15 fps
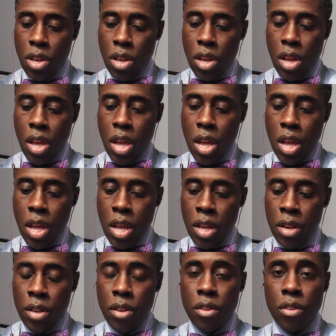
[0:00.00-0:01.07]

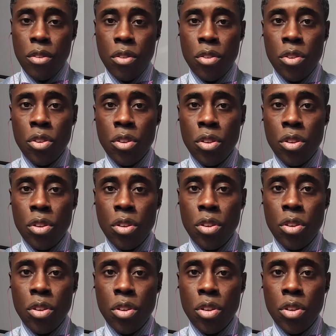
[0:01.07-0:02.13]
And
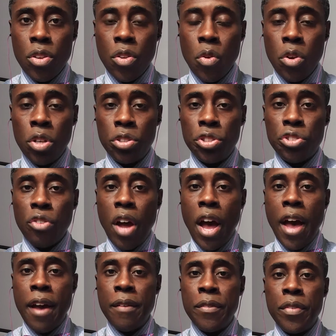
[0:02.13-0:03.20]
you want to
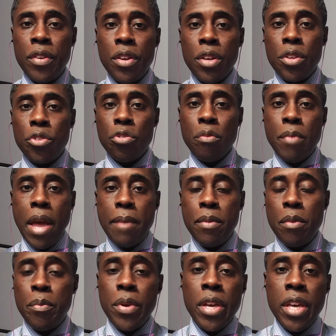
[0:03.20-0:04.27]
strive to
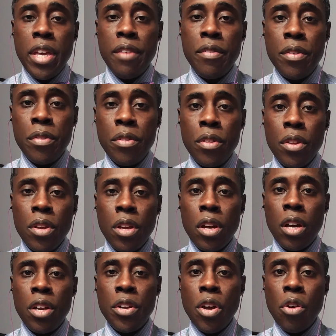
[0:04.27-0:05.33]
maybe be even
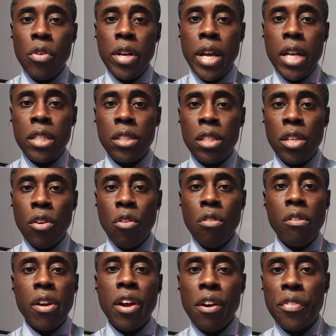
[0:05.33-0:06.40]
known as the
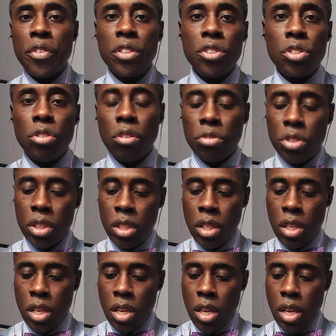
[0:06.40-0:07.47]
oral health consultant
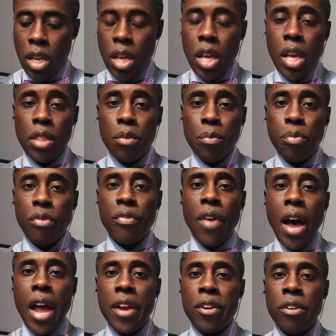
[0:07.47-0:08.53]
and the
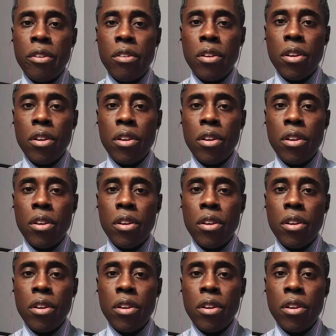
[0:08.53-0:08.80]
provider